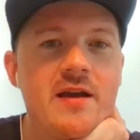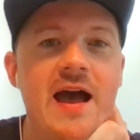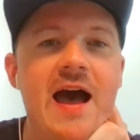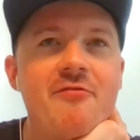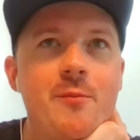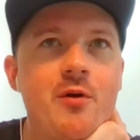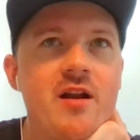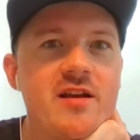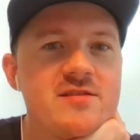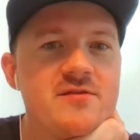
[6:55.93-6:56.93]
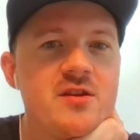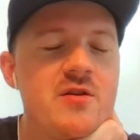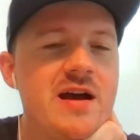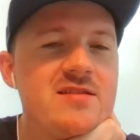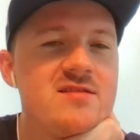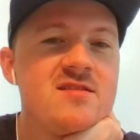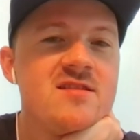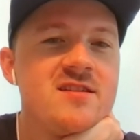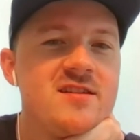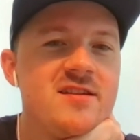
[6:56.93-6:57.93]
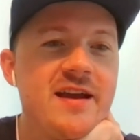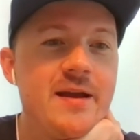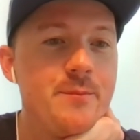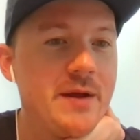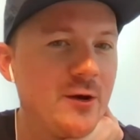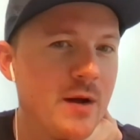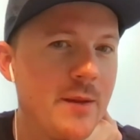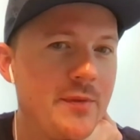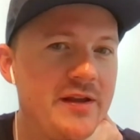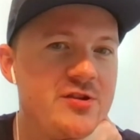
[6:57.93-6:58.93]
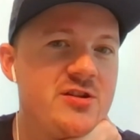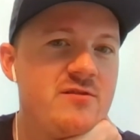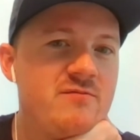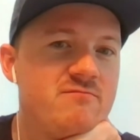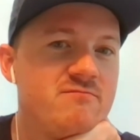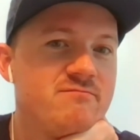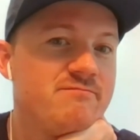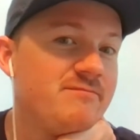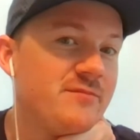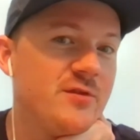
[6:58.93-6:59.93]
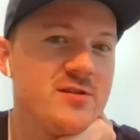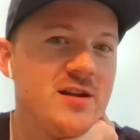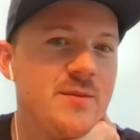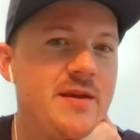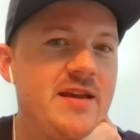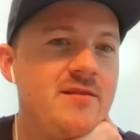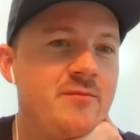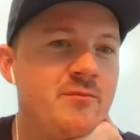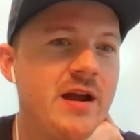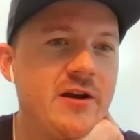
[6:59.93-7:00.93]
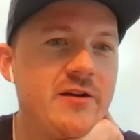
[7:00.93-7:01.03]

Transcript: I mean, half the products of the US and bigger population, there's going to be